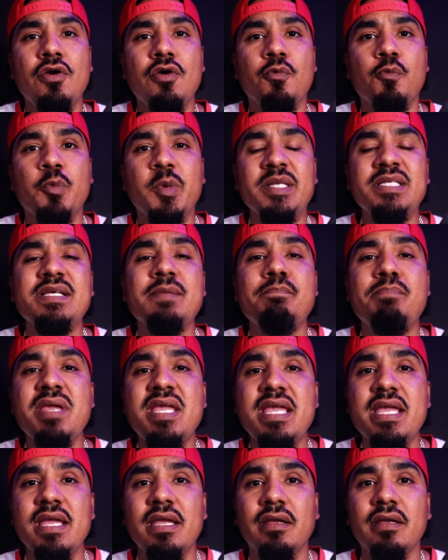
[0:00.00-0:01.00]
Reason
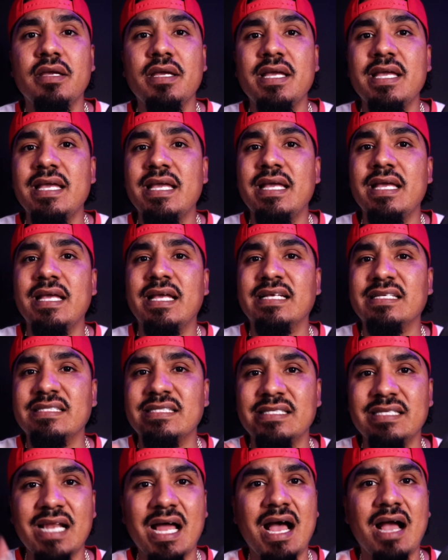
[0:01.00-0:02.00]
being, it's
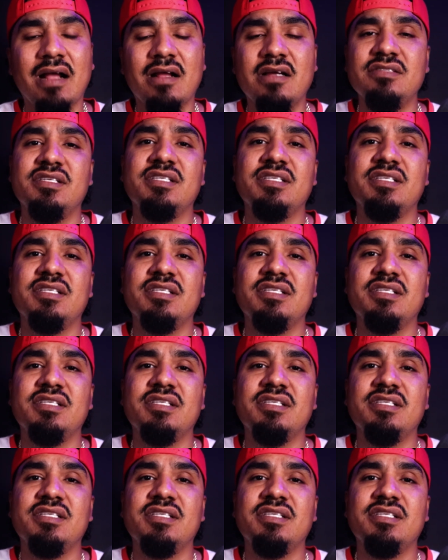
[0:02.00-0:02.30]
not because